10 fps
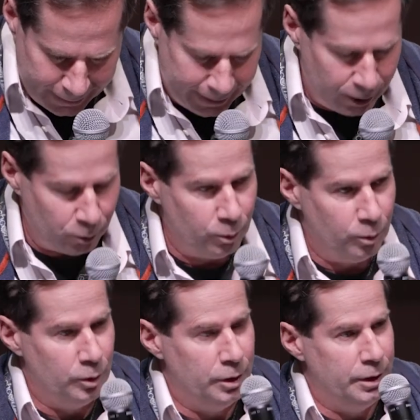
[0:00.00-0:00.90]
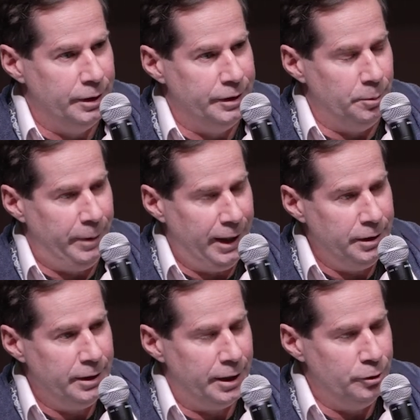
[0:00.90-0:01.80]
Now,
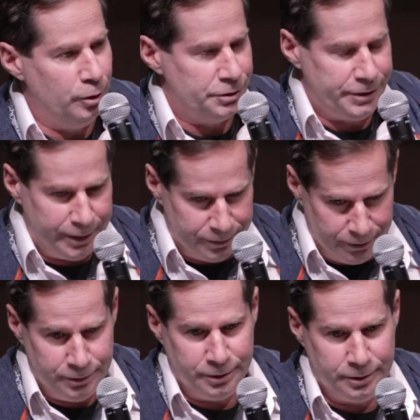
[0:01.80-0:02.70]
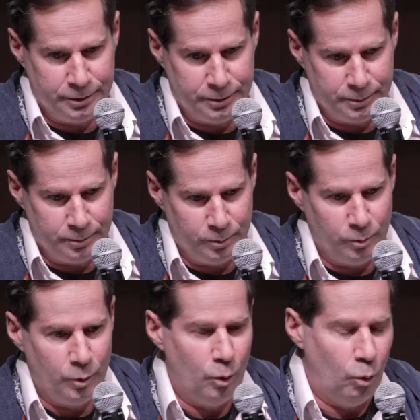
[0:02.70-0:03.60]
depending on your sector,
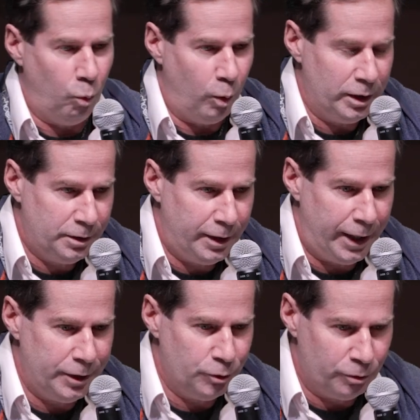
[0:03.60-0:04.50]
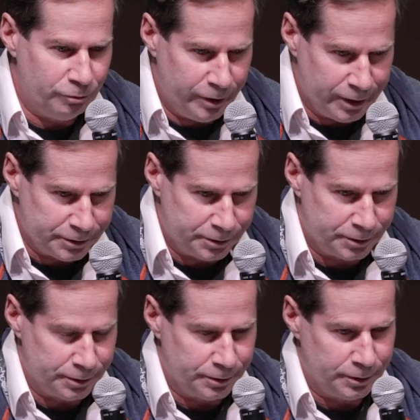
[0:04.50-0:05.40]
what kind of
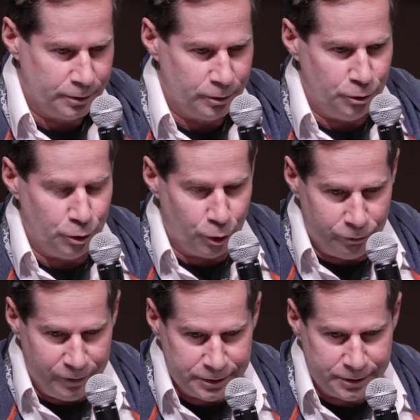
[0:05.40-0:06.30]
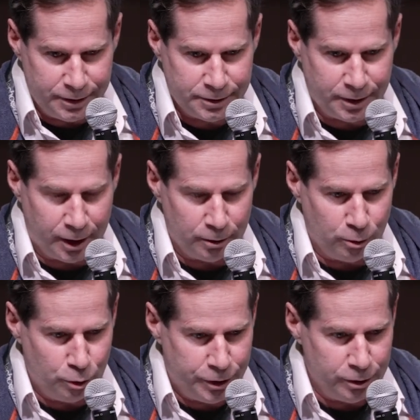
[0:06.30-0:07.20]
risks your VCs are
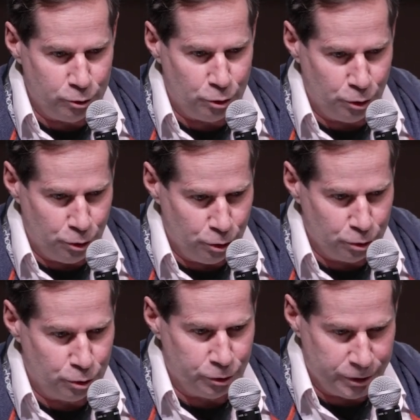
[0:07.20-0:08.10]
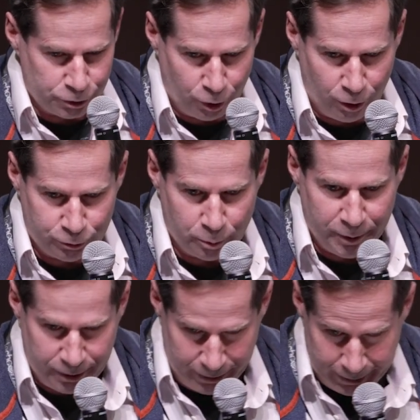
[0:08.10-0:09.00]
looking to you to resolve, to
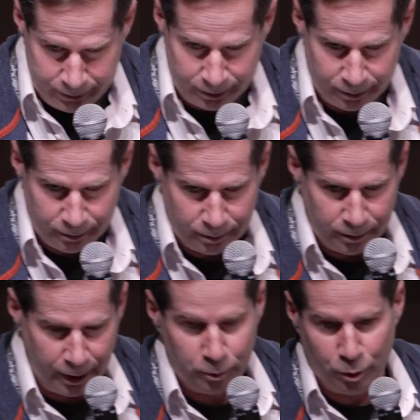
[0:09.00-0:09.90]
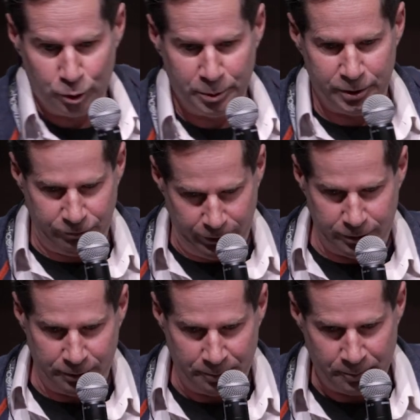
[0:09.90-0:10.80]
mitigate, are going to be
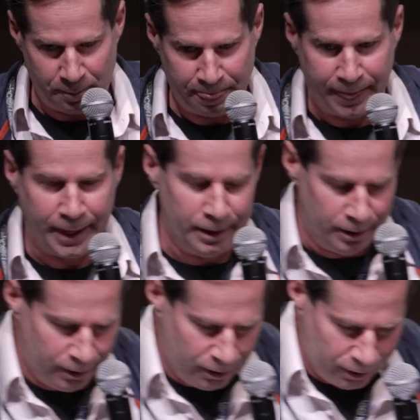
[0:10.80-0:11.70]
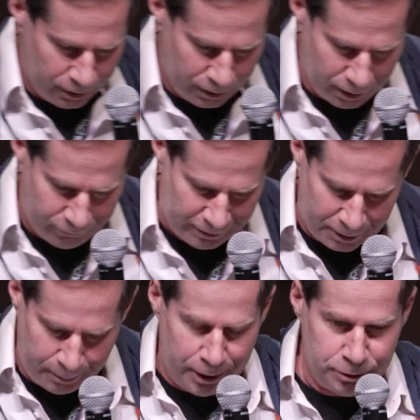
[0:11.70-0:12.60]
different. If it's
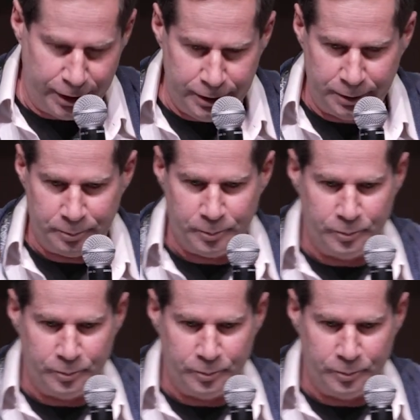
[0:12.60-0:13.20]
a biotech,